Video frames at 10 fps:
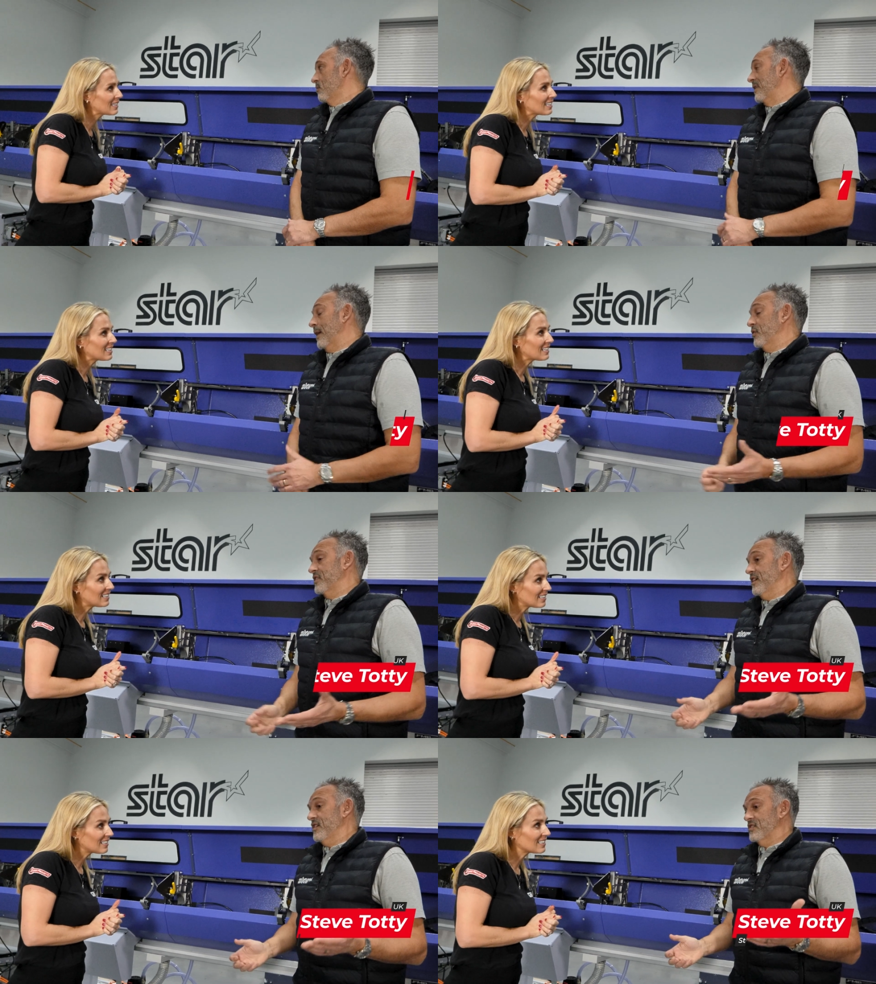
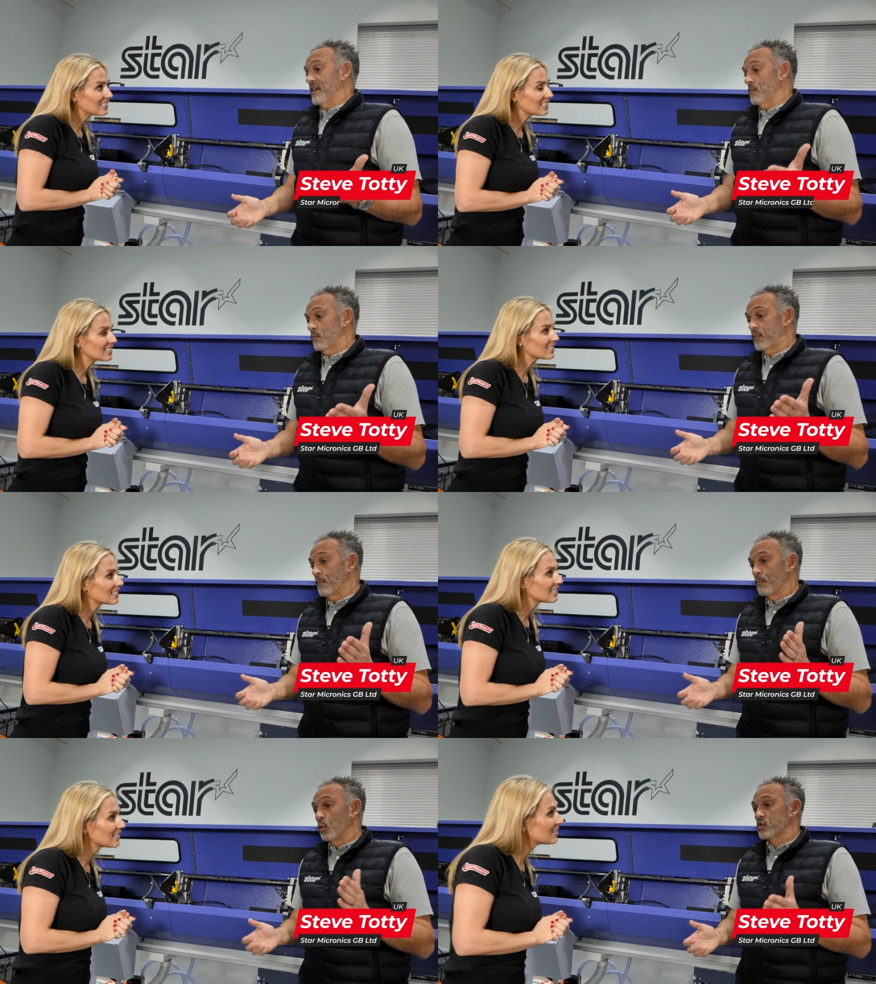Speaker 1: Nowadays, at uh,
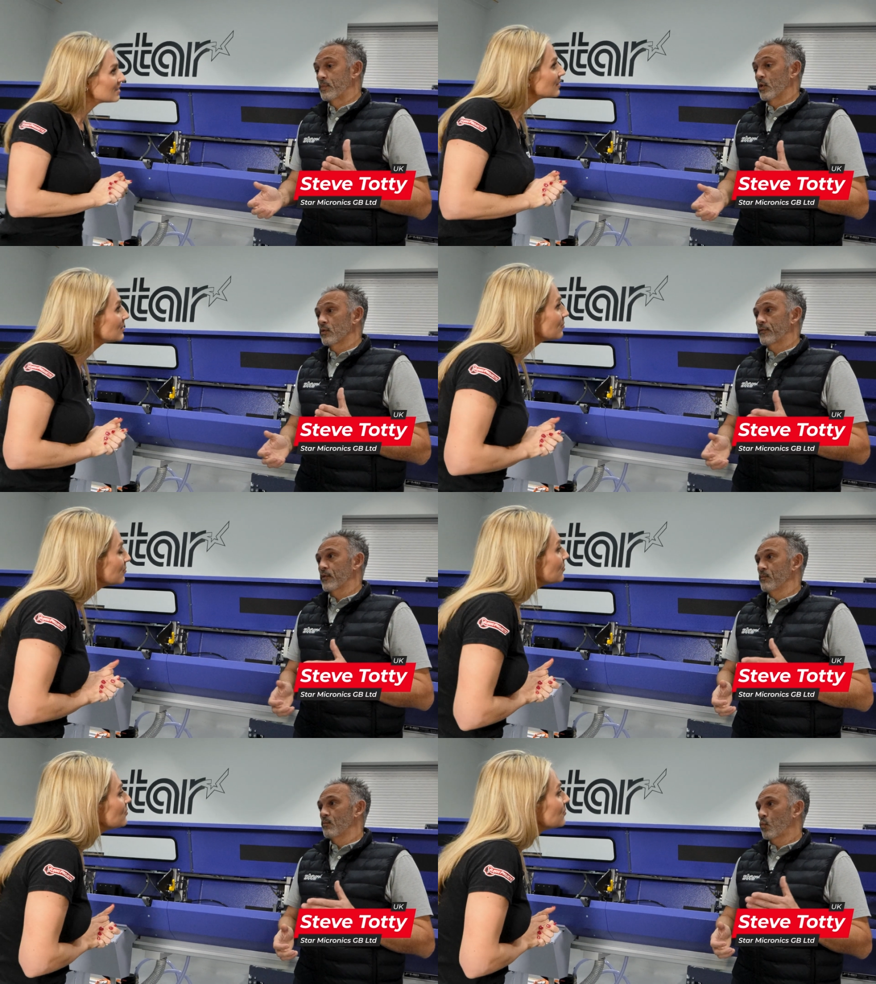multiple
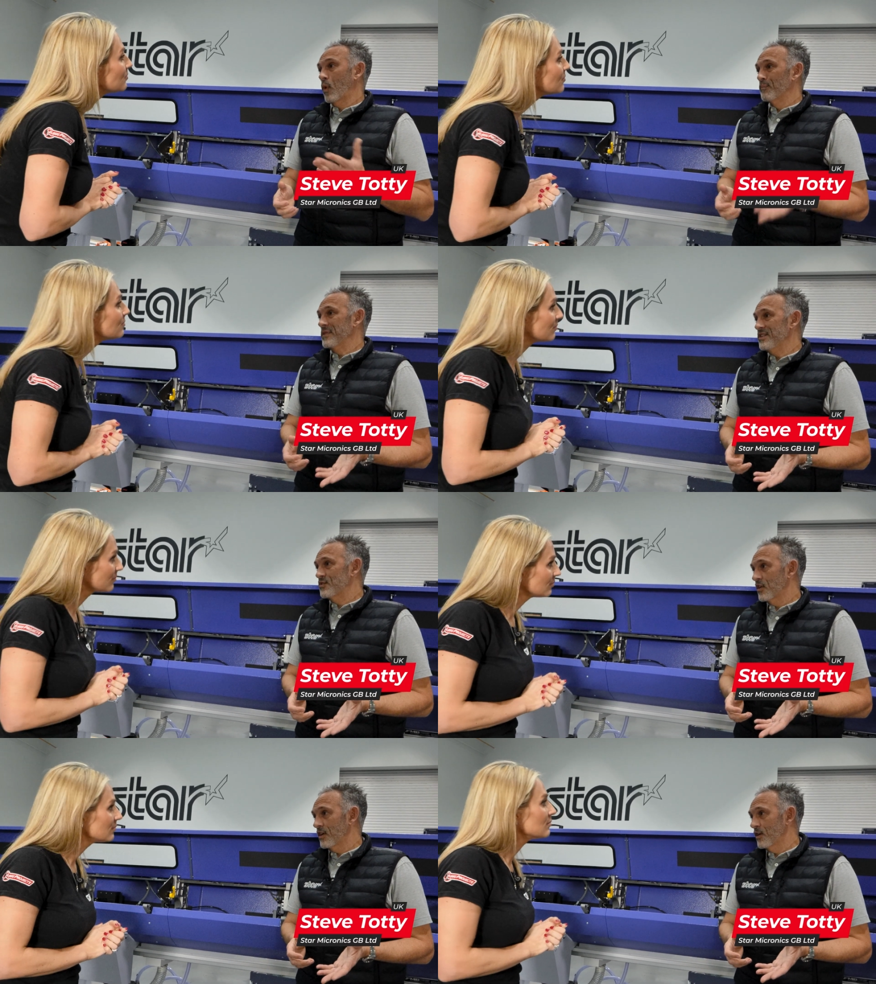from one
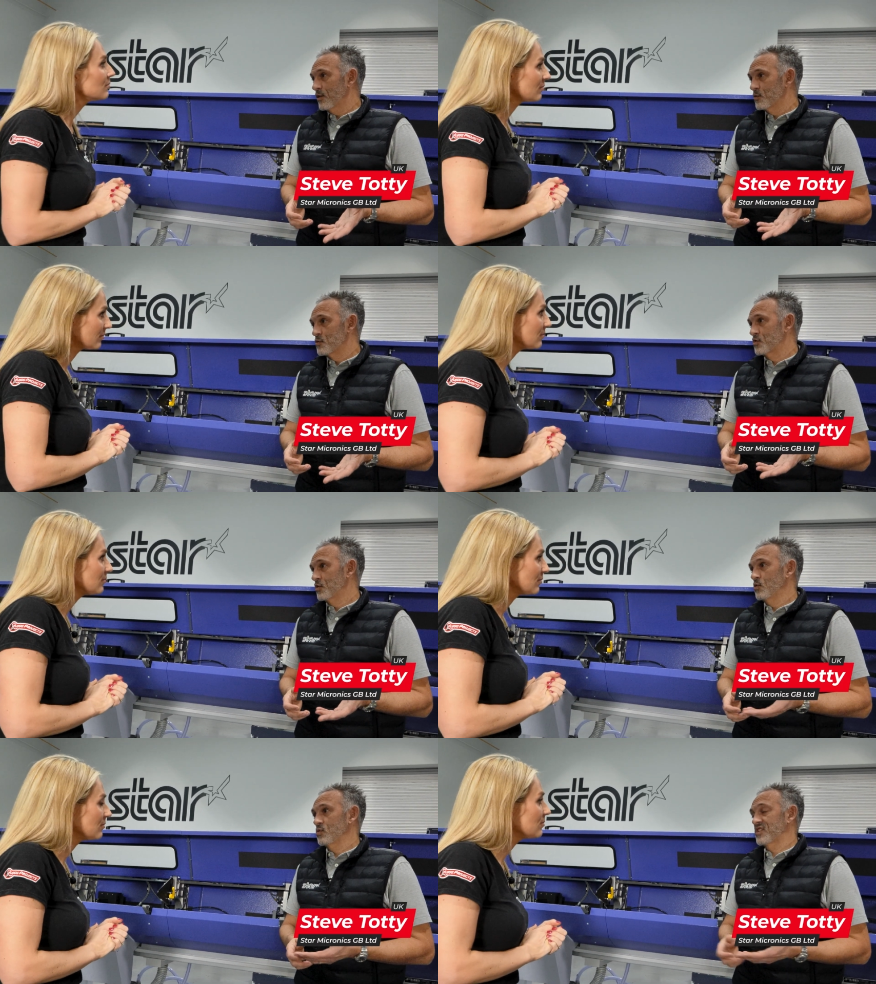meter
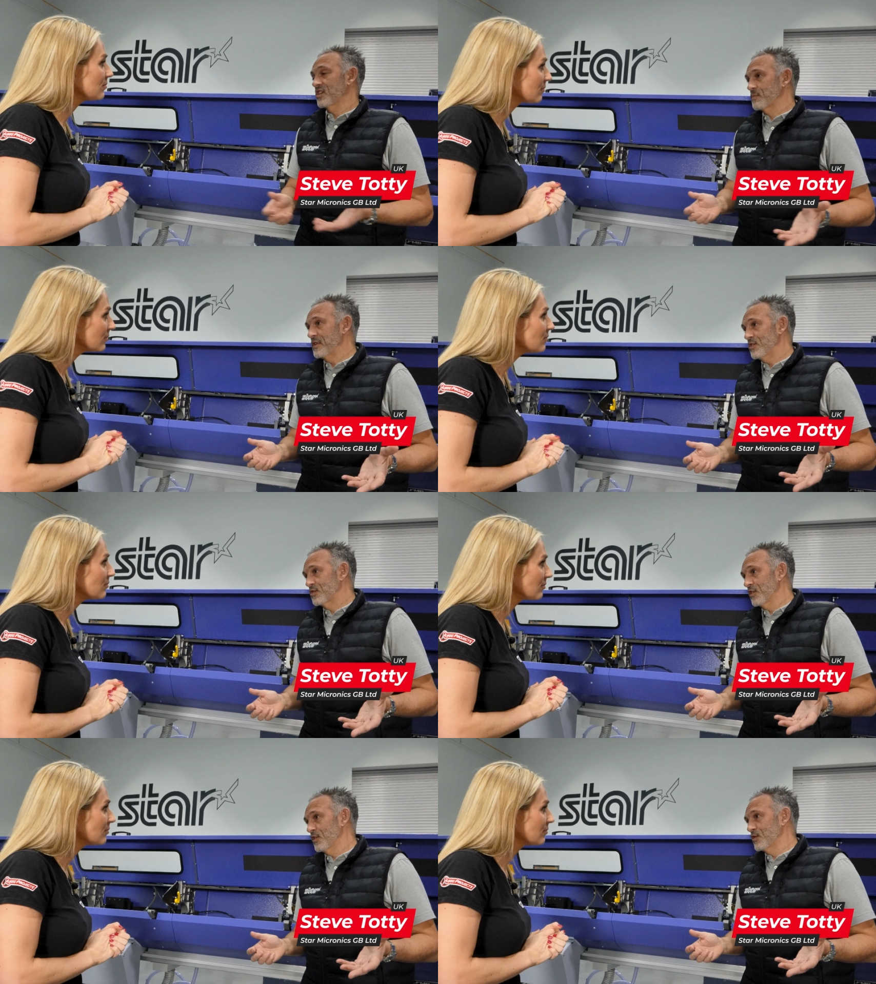to six
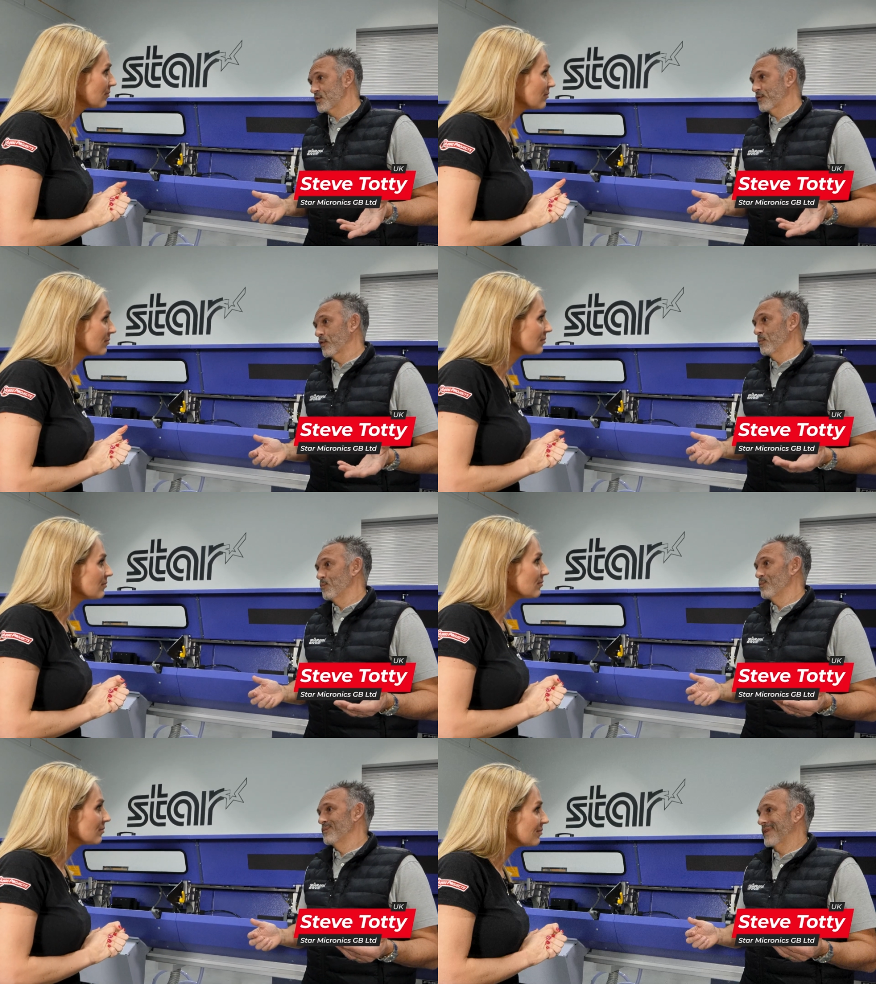meters, from
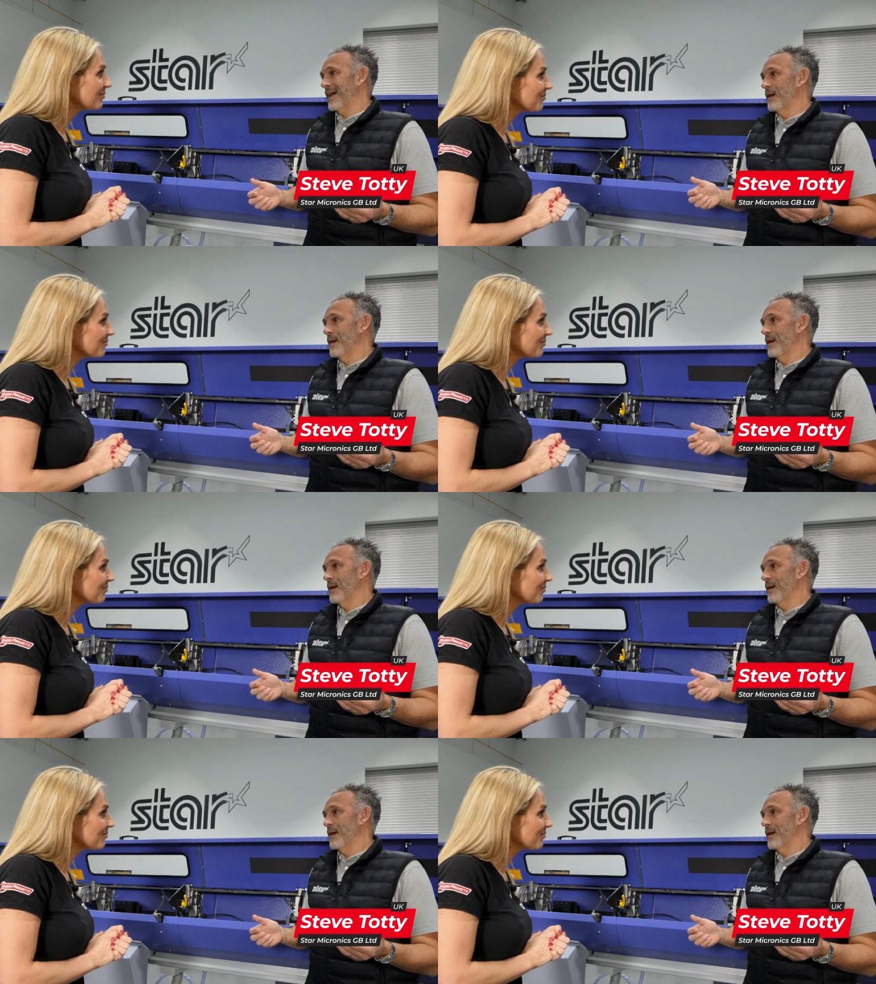uh,